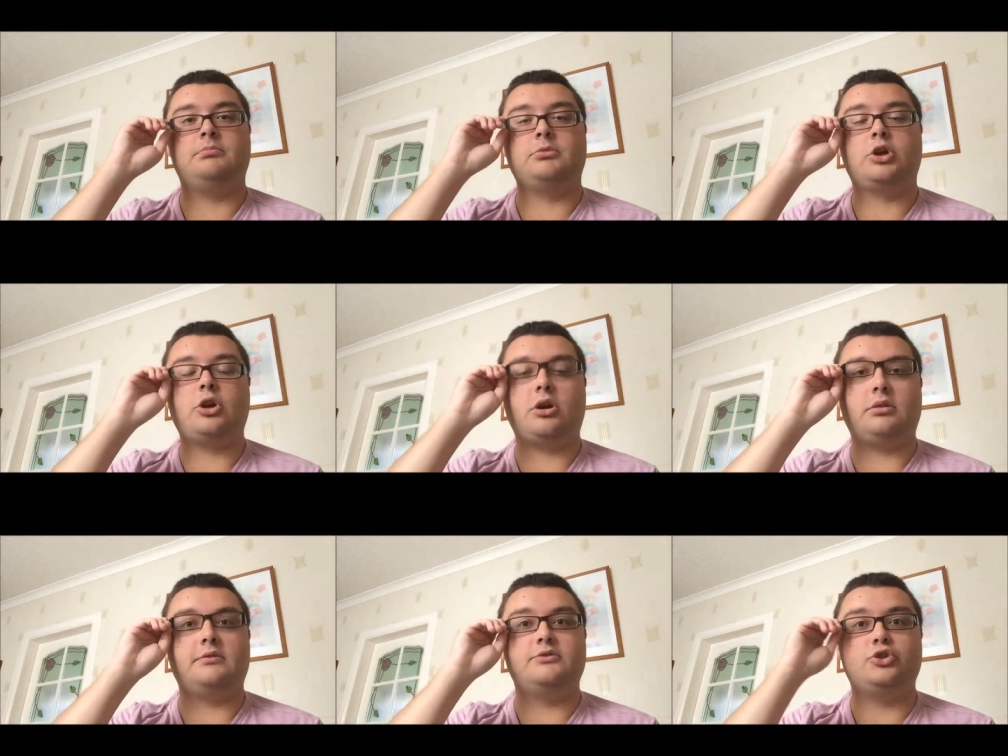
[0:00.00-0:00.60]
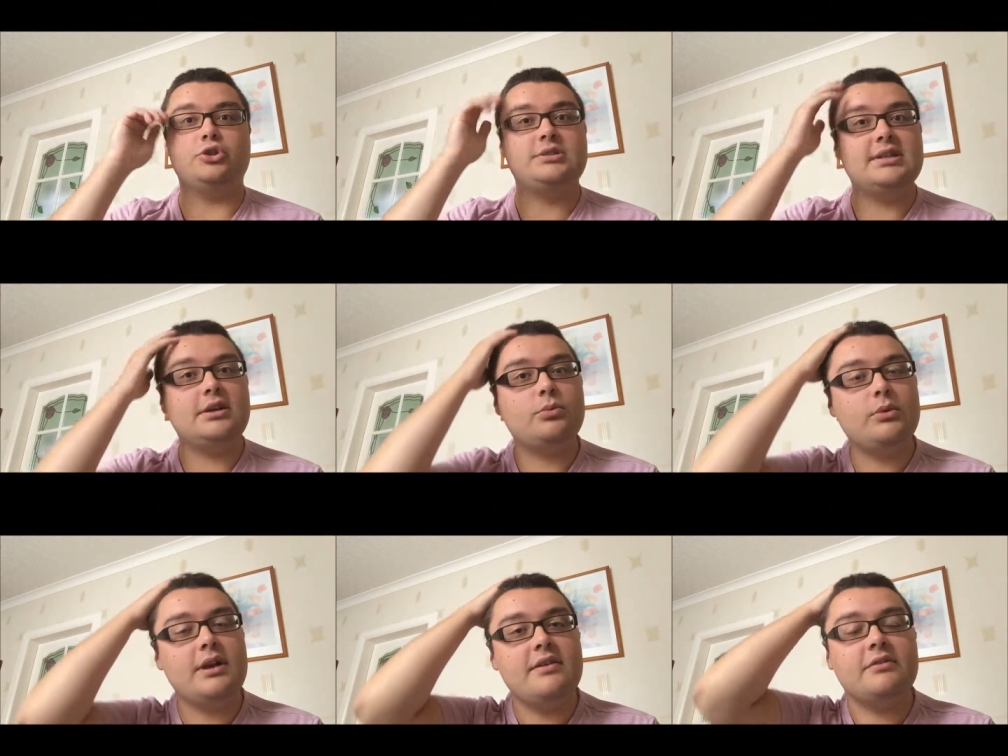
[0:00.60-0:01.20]
Call of Duty or
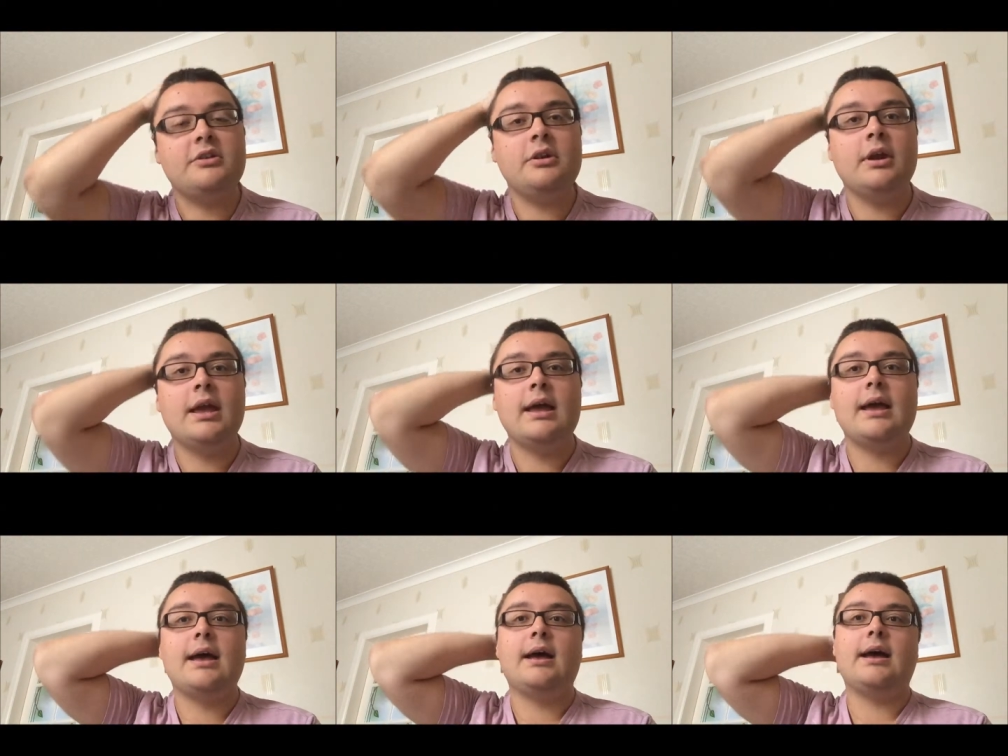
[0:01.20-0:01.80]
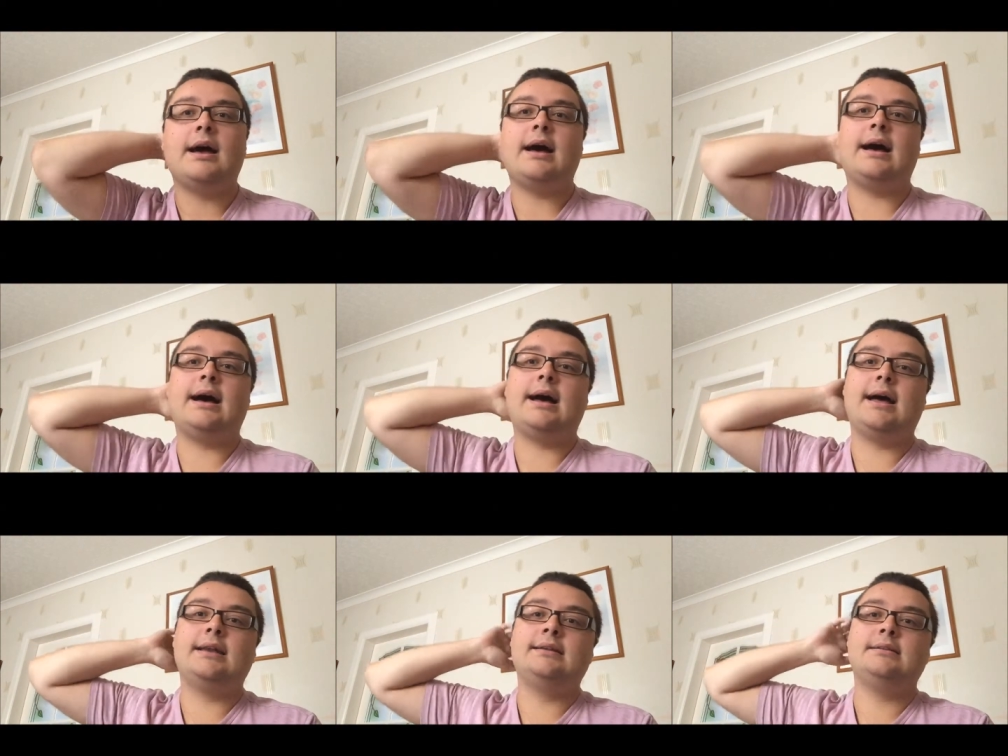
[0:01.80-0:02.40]
whatever,
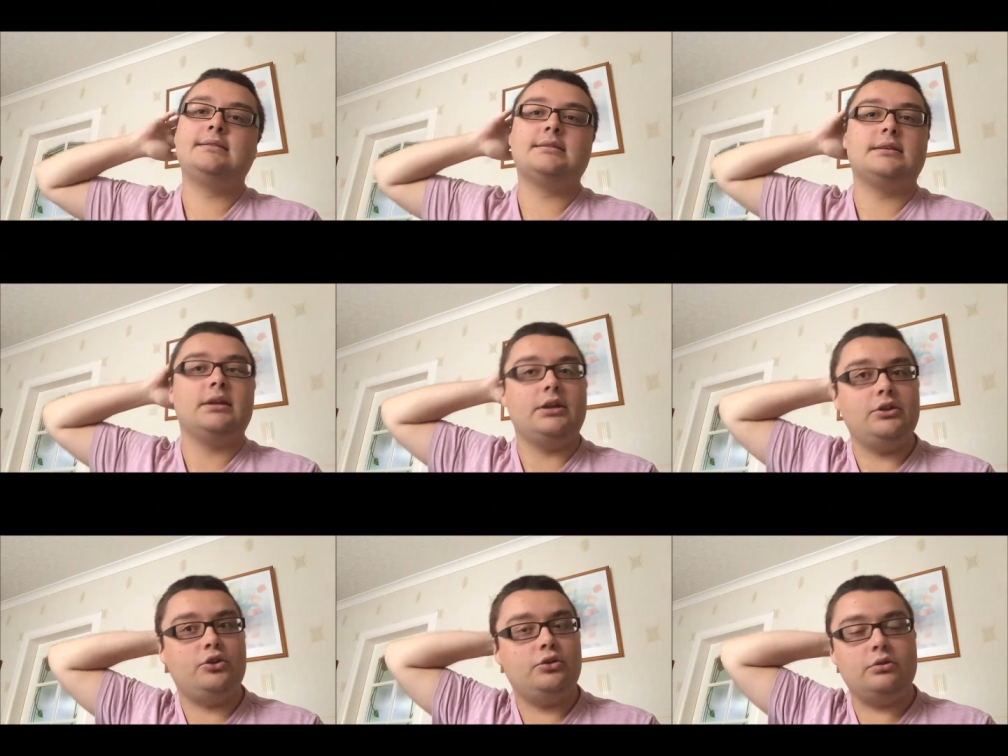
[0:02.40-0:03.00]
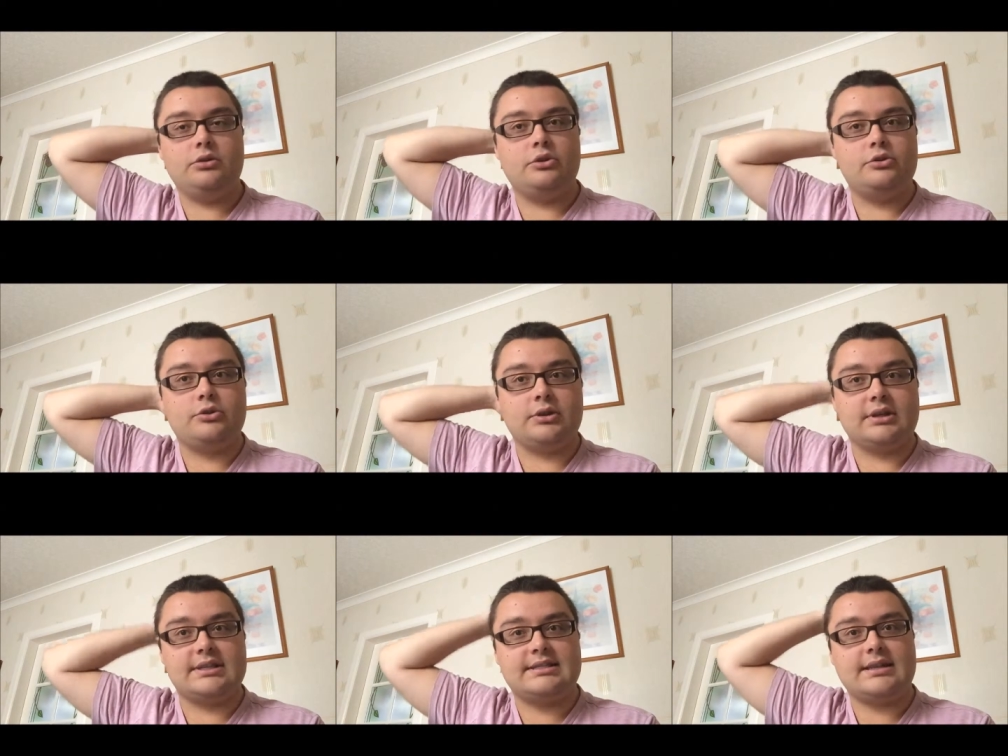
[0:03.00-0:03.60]
and you're
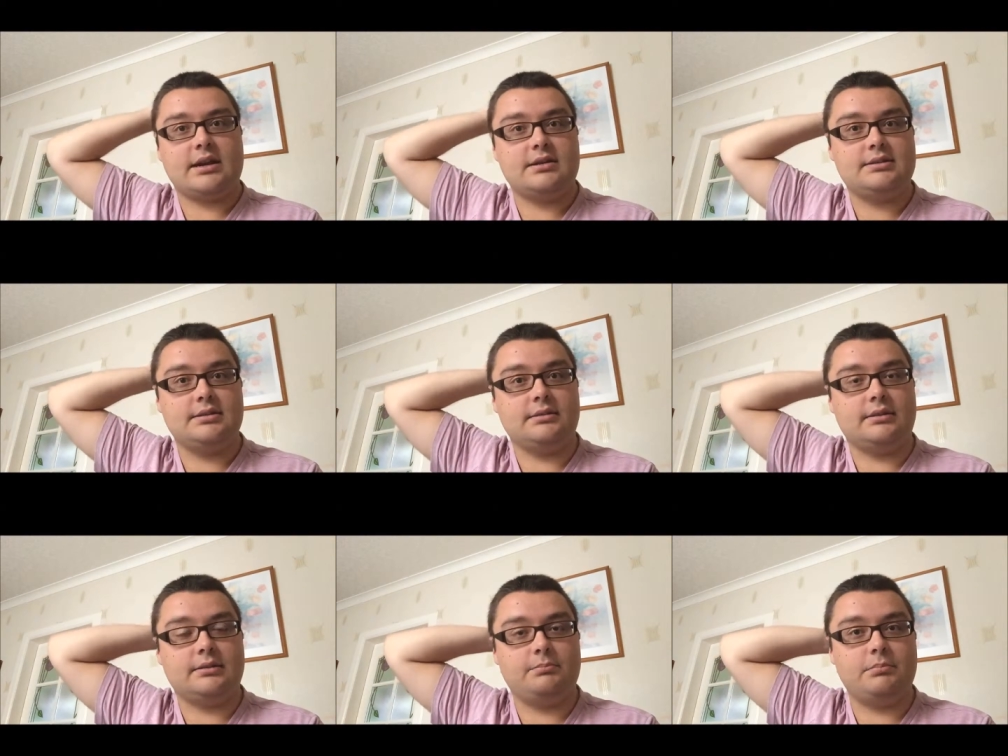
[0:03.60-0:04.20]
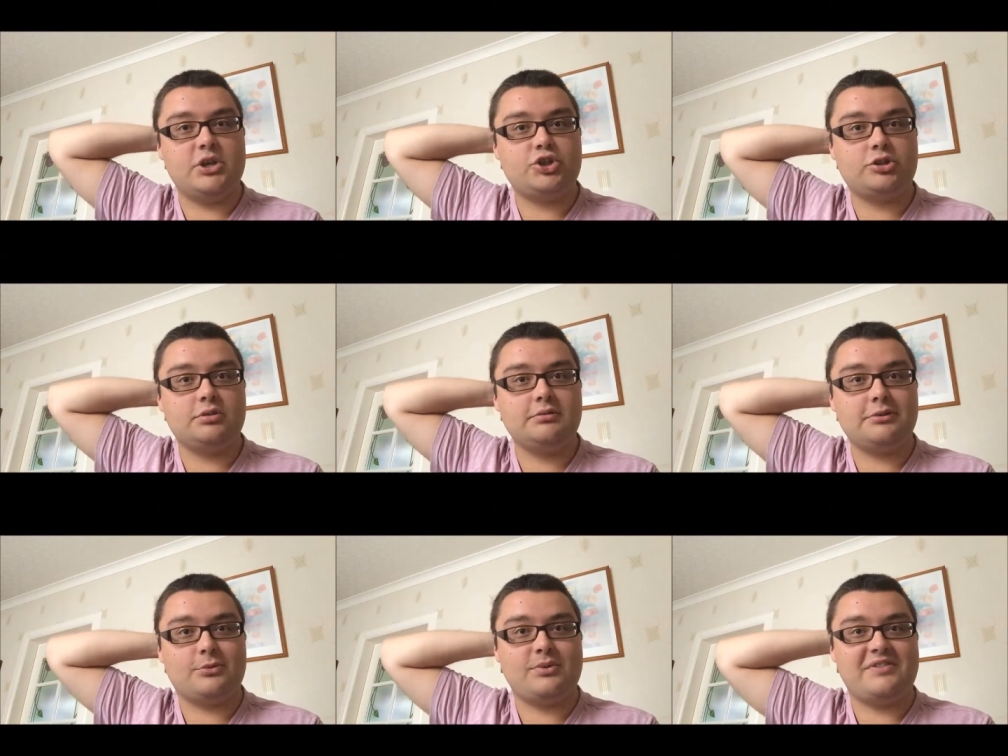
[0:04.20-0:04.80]
doing a certain
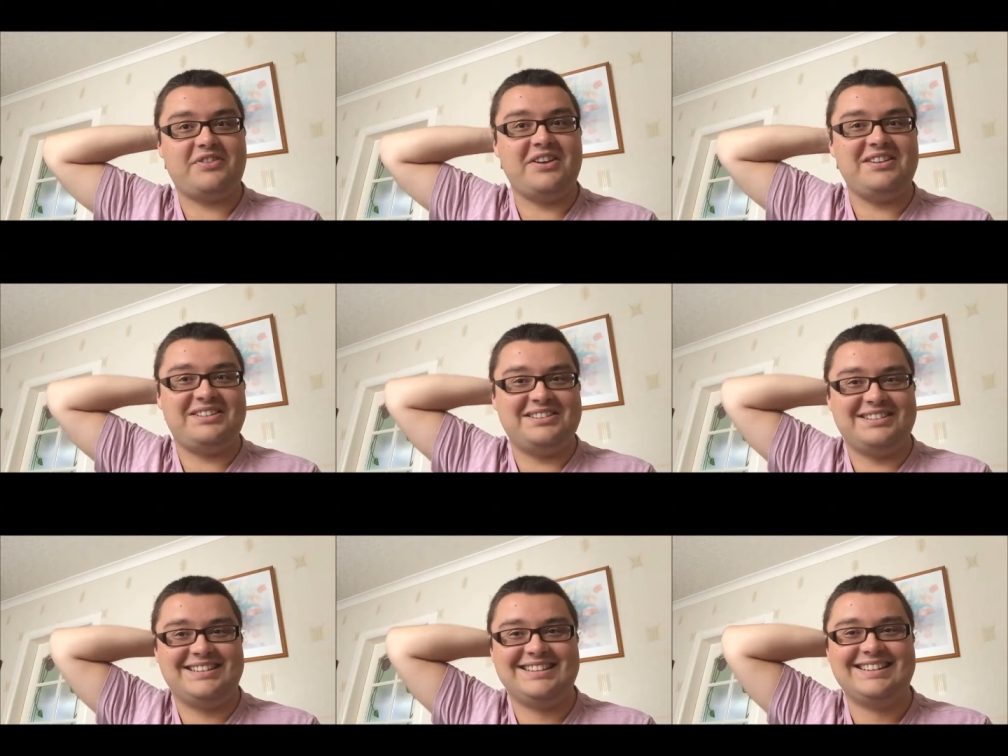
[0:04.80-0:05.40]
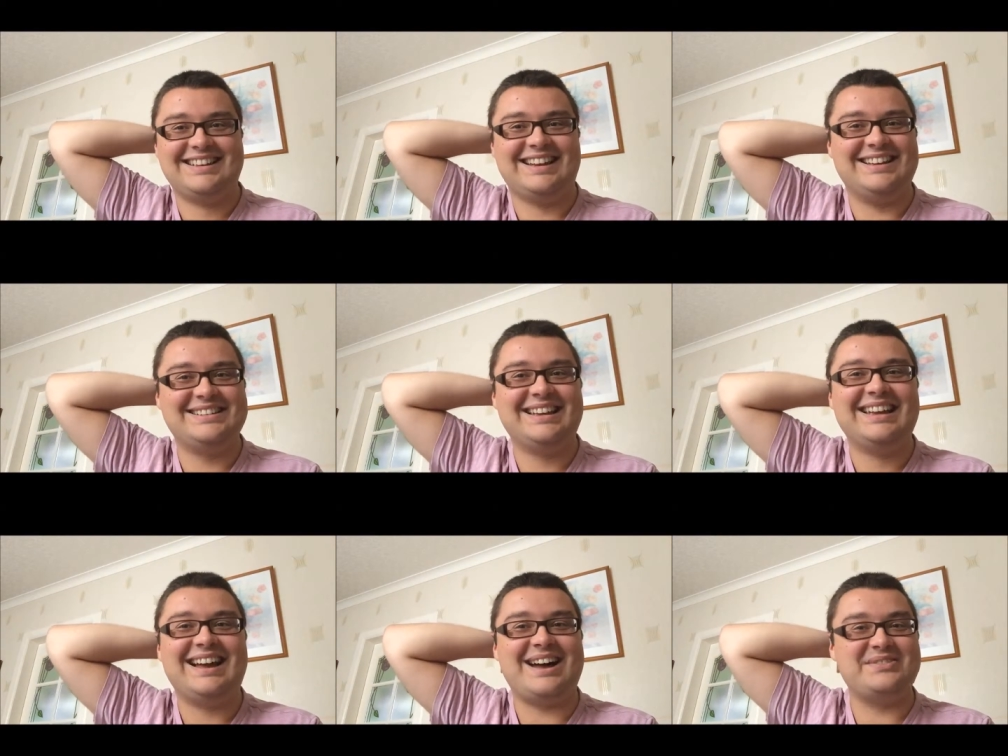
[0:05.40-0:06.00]
mission or whatever,
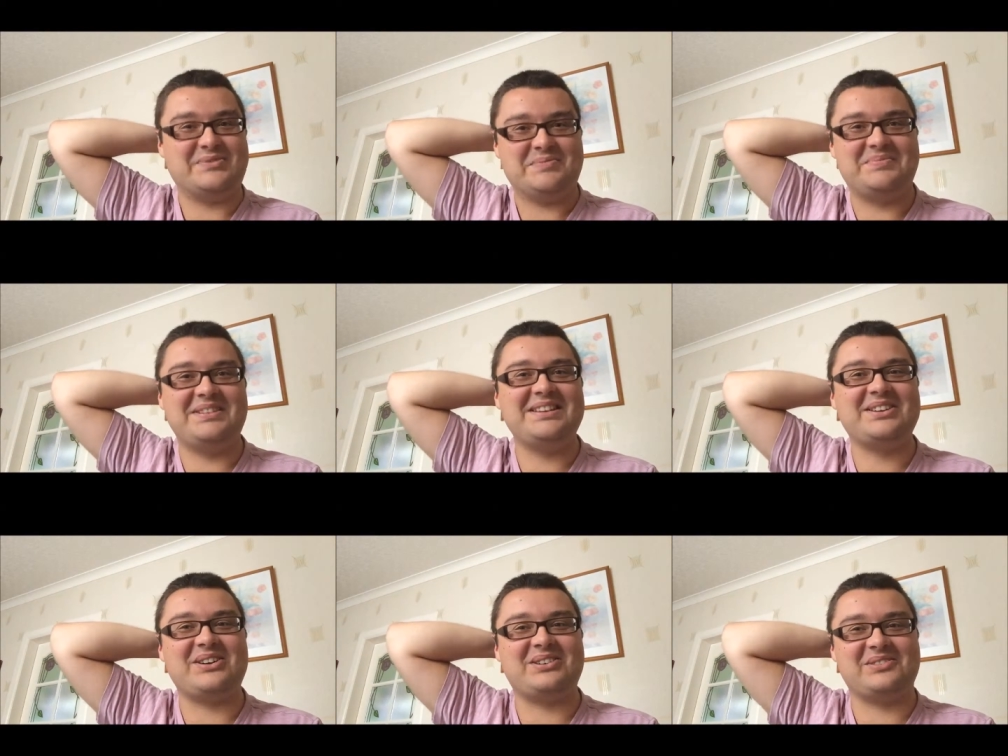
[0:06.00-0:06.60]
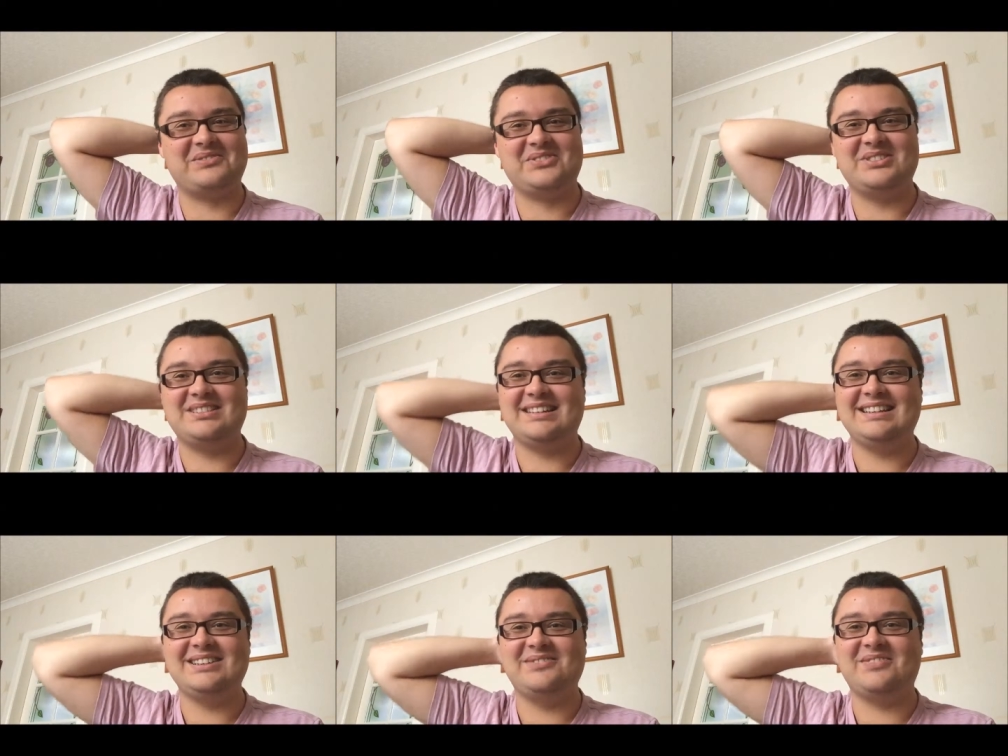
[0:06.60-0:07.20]
I don't play Call of
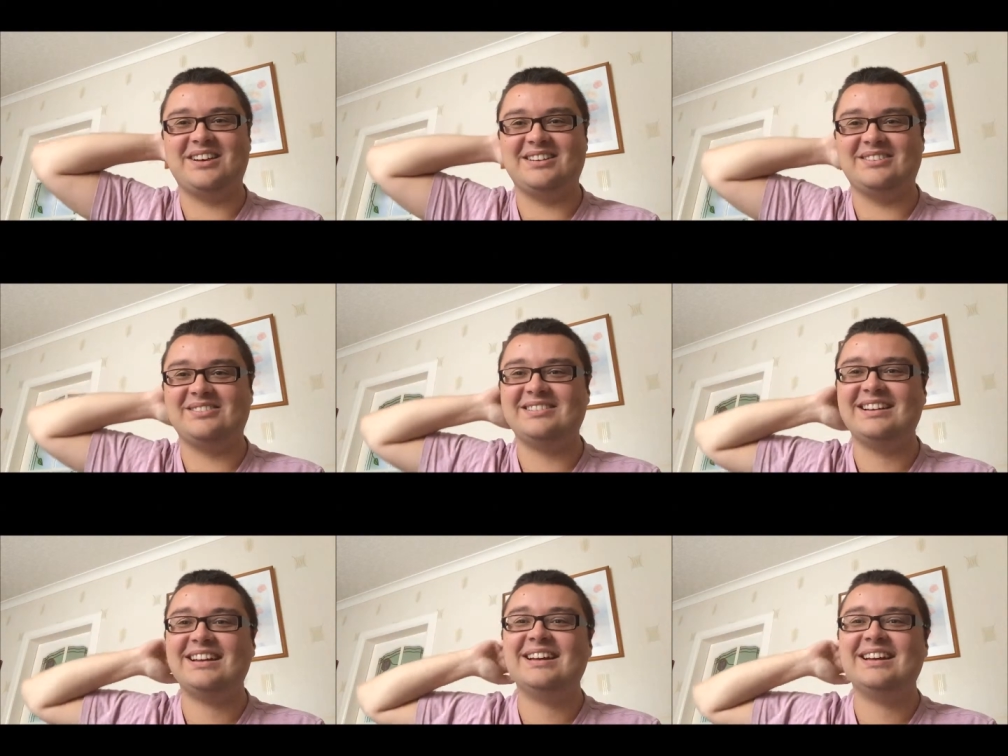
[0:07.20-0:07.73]
Duty, you might know.